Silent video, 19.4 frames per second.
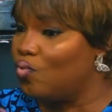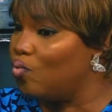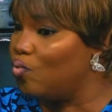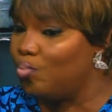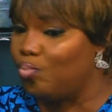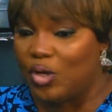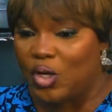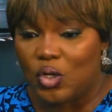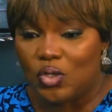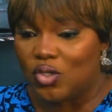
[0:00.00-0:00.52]

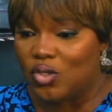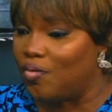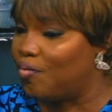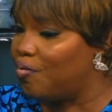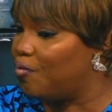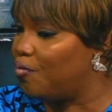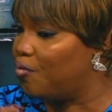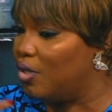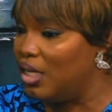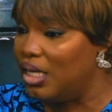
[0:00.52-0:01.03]
because of
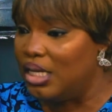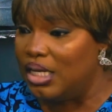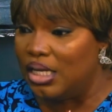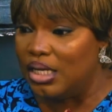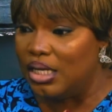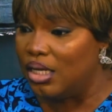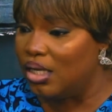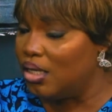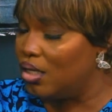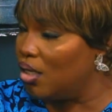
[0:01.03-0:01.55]

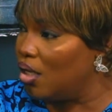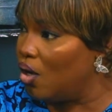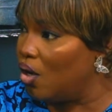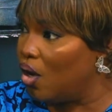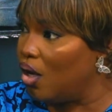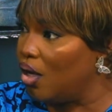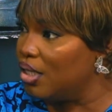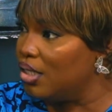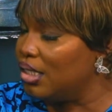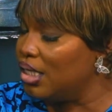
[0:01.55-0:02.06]

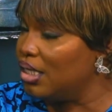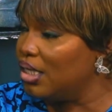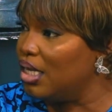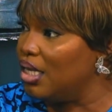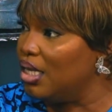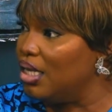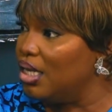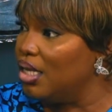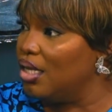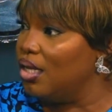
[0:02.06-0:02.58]

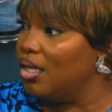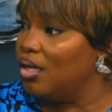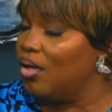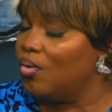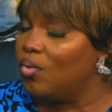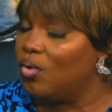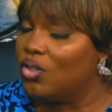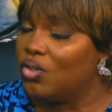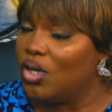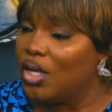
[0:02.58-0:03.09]

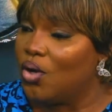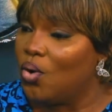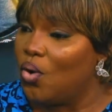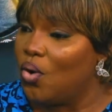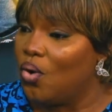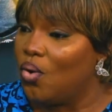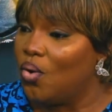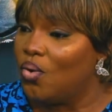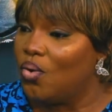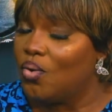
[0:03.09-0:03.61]
what do they
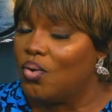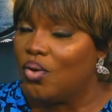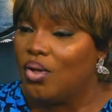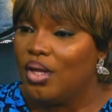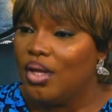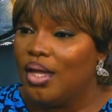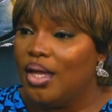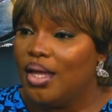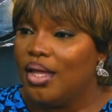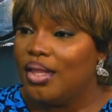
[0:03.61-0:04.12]
call
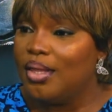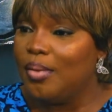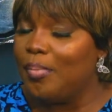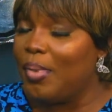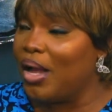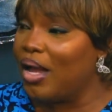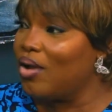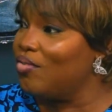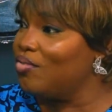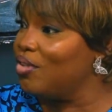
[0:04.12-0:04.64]
the back of the